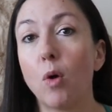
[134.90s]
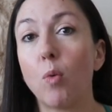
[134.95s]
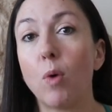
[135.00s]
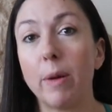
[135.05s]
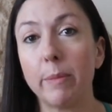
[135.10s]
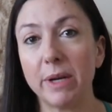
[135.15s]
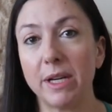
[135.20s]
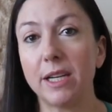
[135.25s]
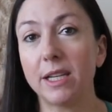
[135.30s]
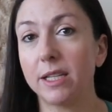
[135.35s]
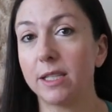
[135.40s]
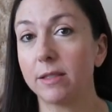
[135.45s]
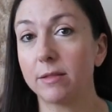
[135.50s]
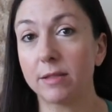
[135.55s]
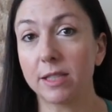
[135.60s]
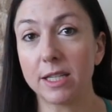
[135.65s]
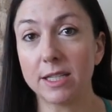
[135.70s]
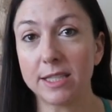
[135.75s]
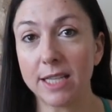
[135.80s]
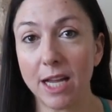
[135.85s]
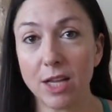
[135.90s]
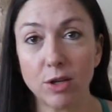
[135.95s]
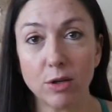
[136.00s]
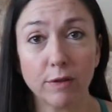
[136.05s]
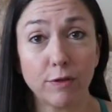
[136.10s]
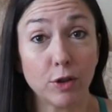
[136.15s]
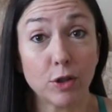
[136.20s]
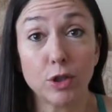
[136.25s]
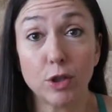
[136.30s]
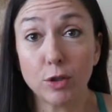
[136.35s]
want me to continue,
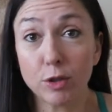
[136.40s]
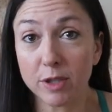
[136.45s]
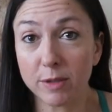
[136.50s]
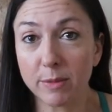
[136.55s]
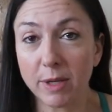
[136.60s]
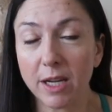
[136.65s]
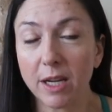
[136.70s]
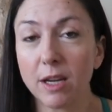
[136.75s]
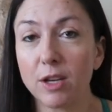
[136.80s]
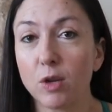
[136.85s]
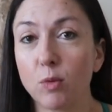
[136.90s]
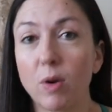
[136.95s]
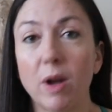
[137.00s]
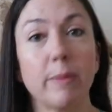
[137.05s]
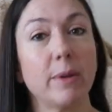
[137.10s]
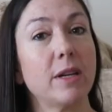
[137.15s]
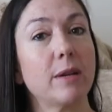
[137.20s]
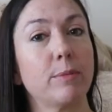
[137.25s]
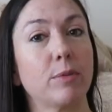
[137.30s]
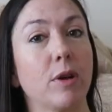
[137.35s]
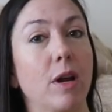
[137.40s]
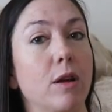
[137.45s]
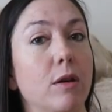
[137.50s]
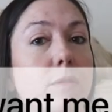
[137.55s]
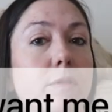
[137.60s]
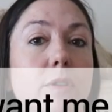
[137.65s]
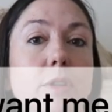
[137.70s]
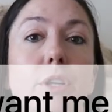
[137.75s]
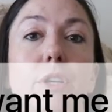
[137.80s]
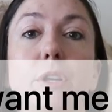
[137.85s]
if you're new to me and you want me to pray
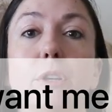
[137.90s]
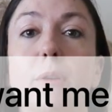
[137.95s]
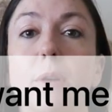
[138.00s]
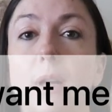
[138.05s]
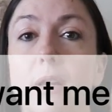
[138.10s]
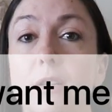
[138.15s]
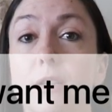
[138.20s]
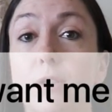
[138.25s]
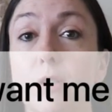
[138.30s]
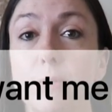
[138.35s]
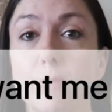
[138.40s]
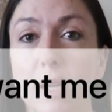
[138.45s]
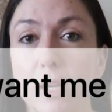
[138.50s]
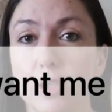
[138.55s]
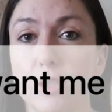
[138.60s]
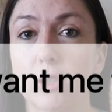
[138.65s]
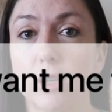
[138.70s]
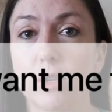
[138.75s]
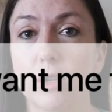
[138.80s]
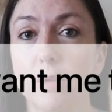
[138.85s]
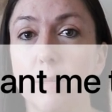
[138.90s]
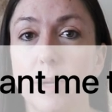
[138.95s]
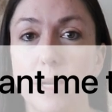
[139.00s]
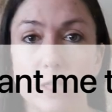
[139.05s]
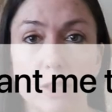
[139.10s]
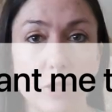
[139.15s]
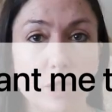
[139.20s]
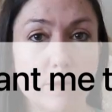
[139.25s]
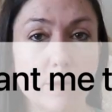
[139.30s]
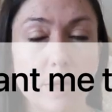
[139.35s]
over you, uh, do make sure you
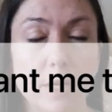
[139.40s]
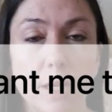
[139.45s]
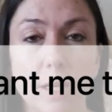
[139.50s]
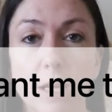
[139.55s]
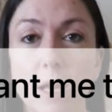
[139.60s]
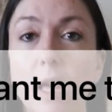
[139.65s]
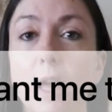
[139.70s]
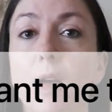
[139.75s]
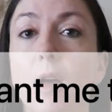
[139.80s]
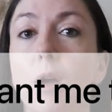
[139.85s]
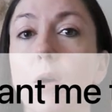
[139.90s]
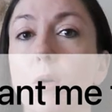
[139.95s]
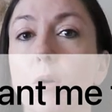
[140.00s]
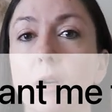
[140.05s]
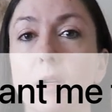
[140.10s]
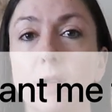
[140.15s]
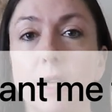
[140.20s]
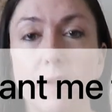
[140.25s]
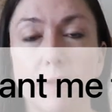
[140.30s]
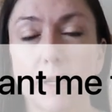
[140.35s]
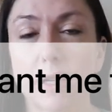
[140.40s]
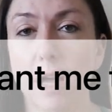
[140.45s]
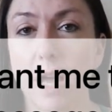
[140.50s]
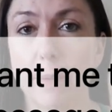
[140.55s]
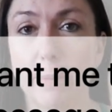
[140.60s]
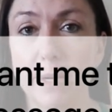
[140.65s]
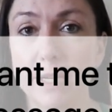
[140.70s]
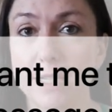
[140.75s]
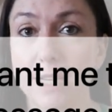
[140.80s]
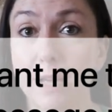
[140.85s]
message me or leave a
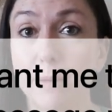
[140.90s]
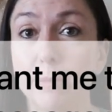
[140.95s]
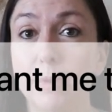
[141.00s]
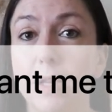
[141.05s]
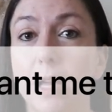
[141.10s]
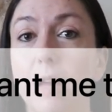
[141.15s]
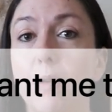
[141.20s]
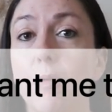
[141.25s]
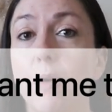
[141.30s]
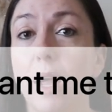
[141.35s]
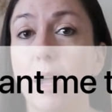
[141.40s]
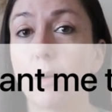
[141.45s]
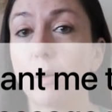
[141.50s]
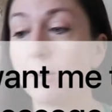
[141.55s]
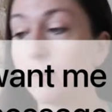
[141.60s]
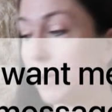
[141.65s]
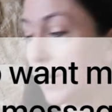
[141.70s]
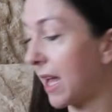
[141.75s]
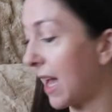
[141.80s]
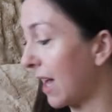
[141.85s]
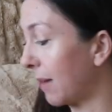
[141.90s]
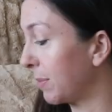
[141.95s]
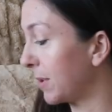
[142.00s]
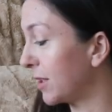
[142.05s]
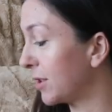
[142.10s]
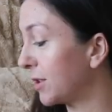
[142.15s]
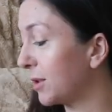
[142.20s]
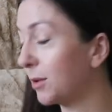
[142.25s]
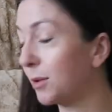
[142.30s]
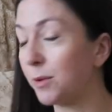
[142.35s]
comment down below. I would be
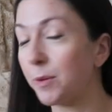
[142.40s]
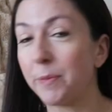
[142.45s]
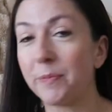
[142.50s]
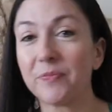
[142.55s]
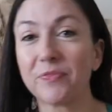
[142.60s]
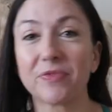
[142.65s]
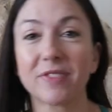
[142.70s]
happy to